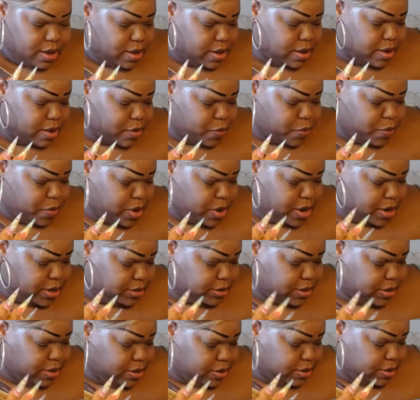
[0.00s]
Uh, what
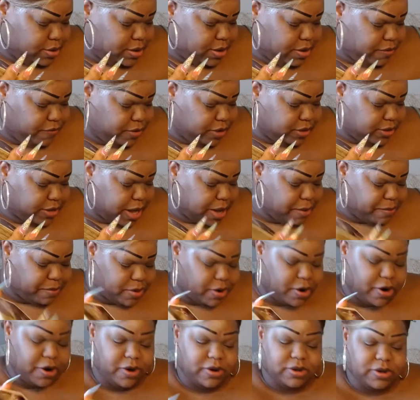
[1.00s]
is the different type
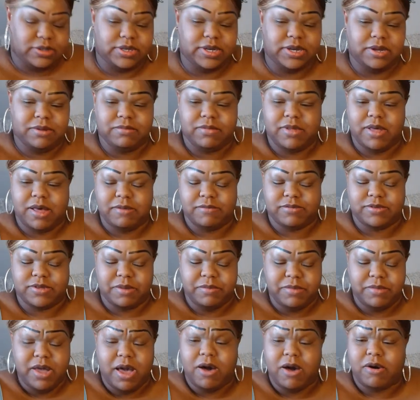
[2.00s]
of currency? I'm, I'm,
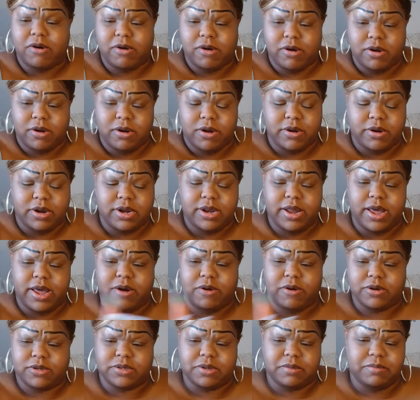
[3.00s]
some y'all are learning that,
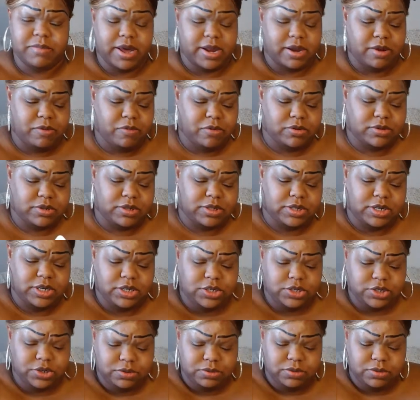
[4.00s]
or somebody wants to
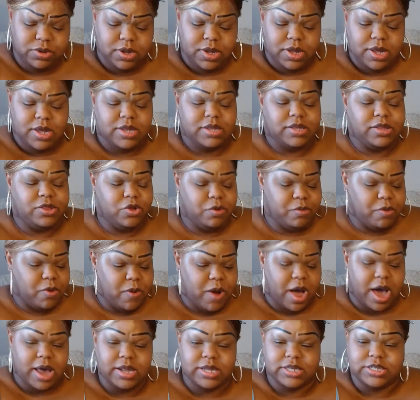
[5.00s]
teach you
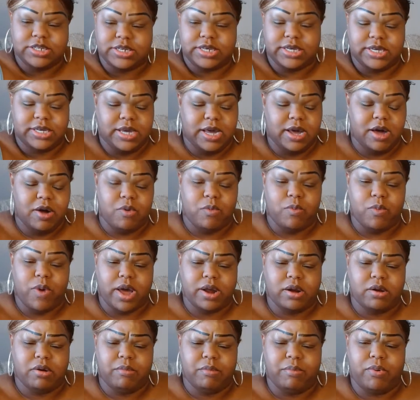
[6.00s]
numerology. Yeah,
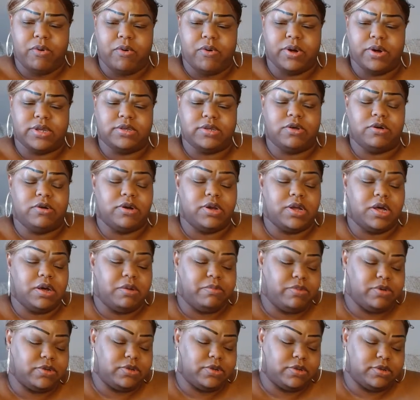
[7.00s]
right on point. Your
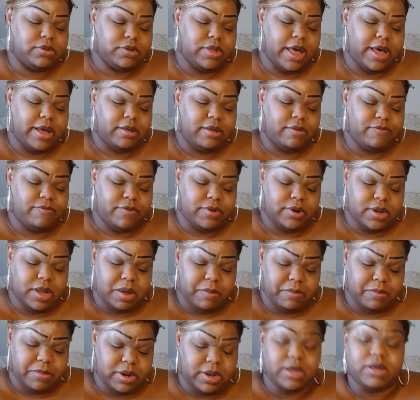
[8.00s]
numbers is like
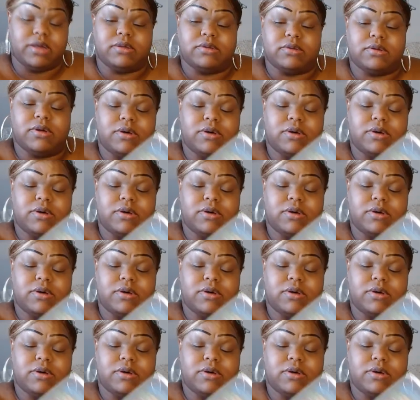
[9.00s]
phenomenal.